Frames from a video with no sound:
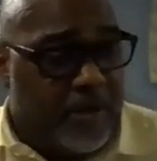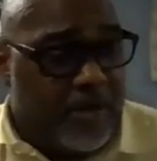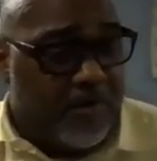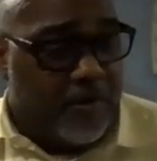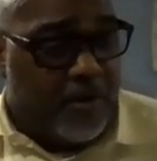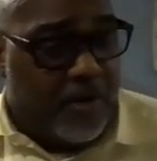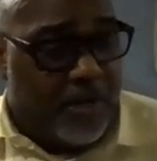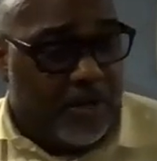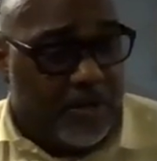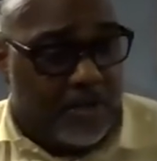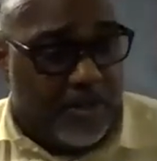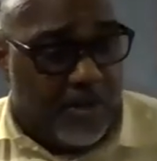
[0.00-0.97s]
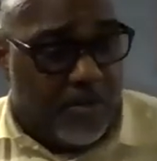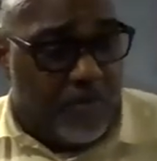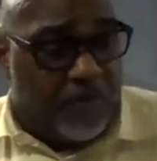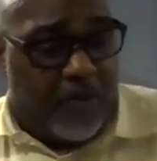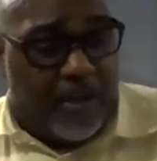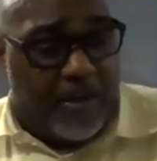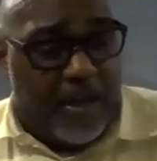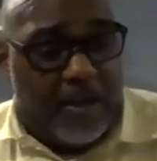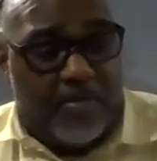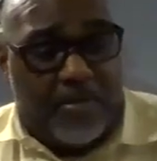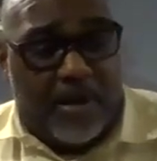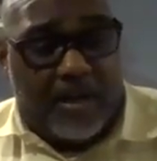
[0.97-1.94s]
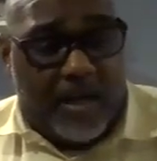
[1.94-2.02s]
never quit. You know, we found out
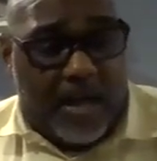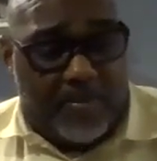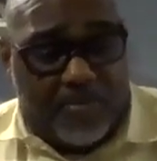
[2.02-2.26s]
about a lot of